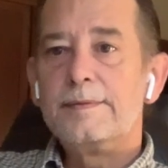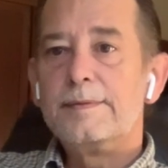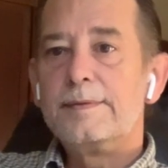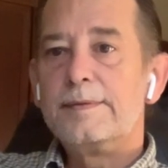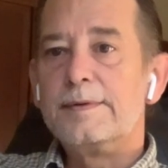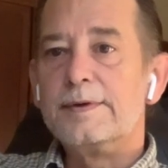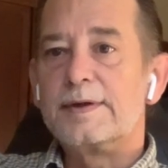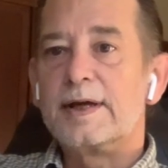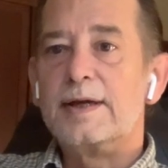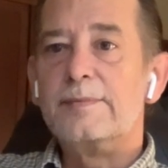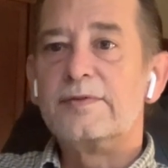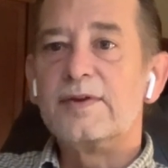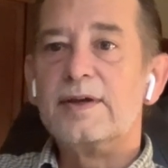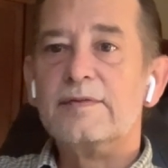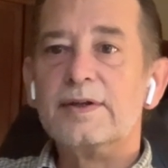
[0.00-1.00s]
the time
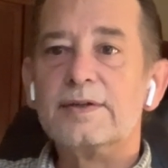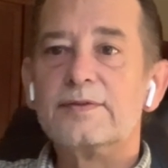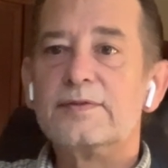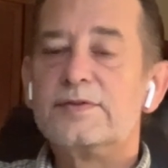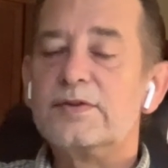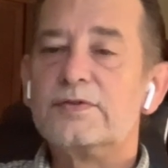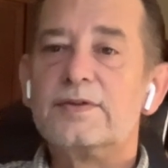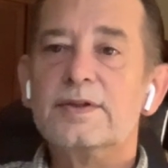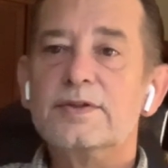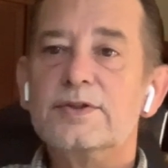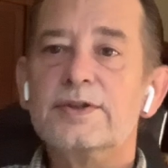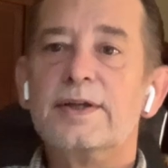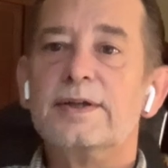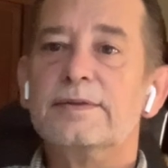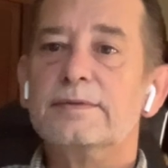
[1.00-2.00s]
savings is just
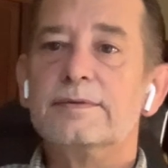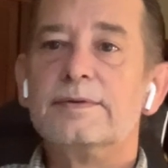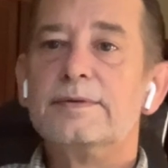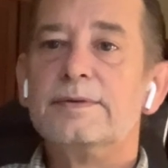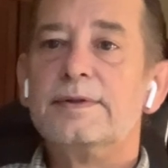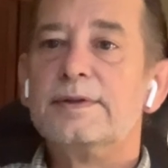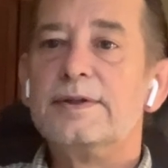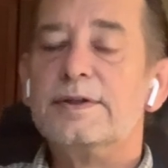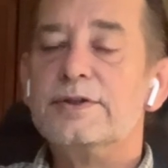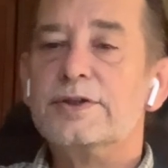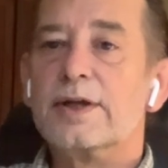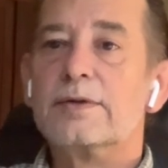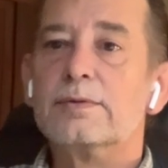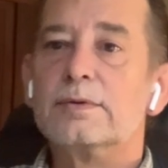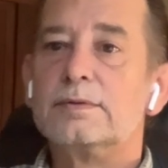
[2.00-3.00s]
in
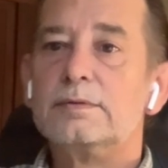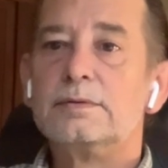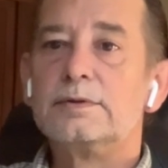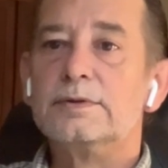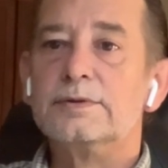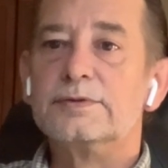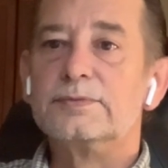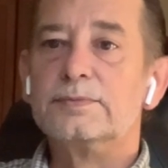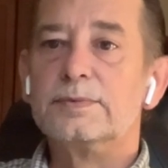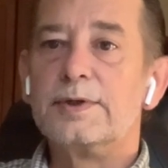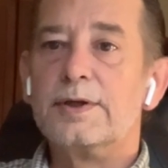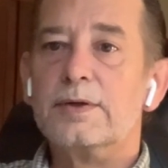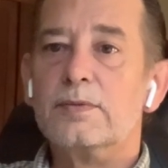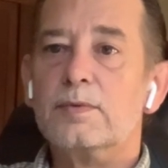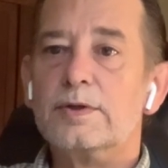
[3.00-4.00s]
general is,
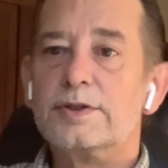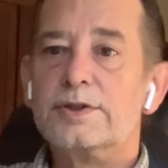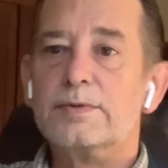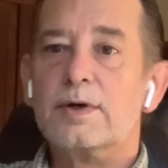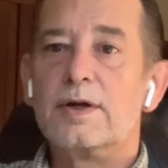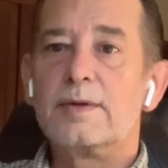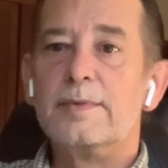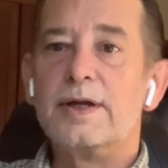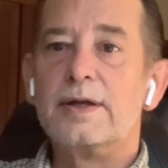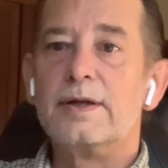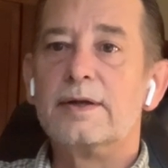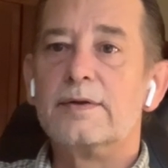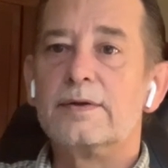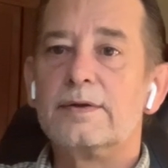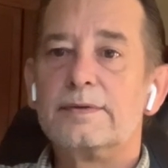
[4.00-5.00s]
once you automate it,